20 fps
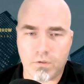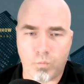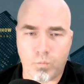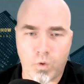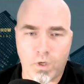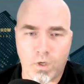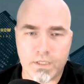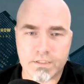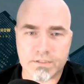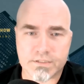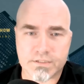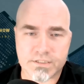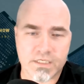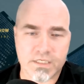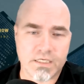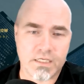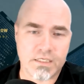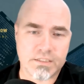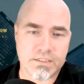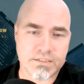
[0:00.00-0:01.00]
what
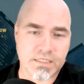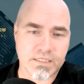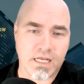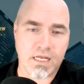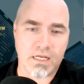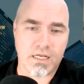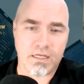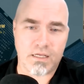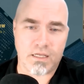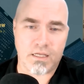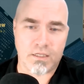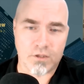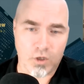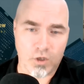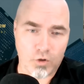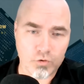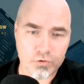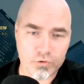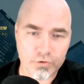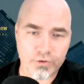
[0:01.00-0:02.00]
city, state, and
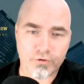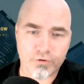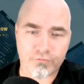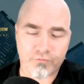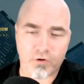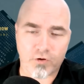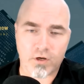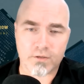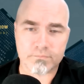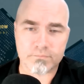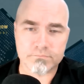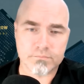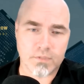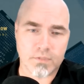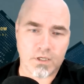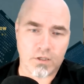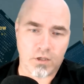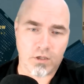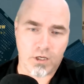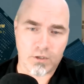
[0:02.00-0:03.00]
local you're from,
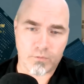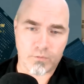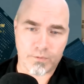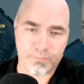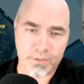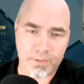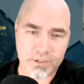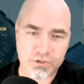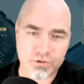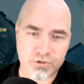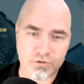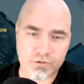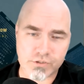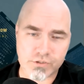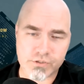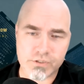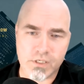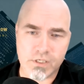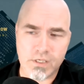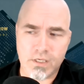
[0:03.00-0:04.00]
along with
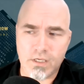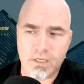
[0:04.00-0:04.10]
pictures.